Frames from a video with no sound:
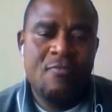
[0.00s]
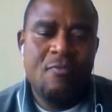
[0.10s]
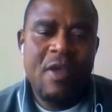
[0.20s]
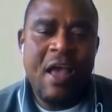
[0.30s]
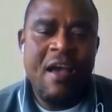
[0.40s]

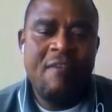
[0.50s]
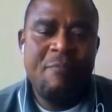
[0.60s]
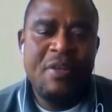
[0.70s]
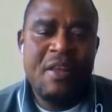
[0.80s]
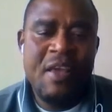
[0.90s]
we
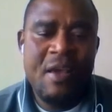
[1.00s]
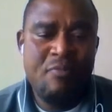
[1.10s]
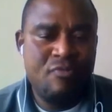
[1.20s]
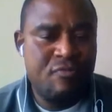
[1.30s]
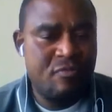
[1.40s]
have been
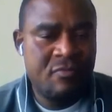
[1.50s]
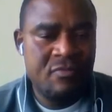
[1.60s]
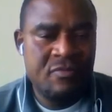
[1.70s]
able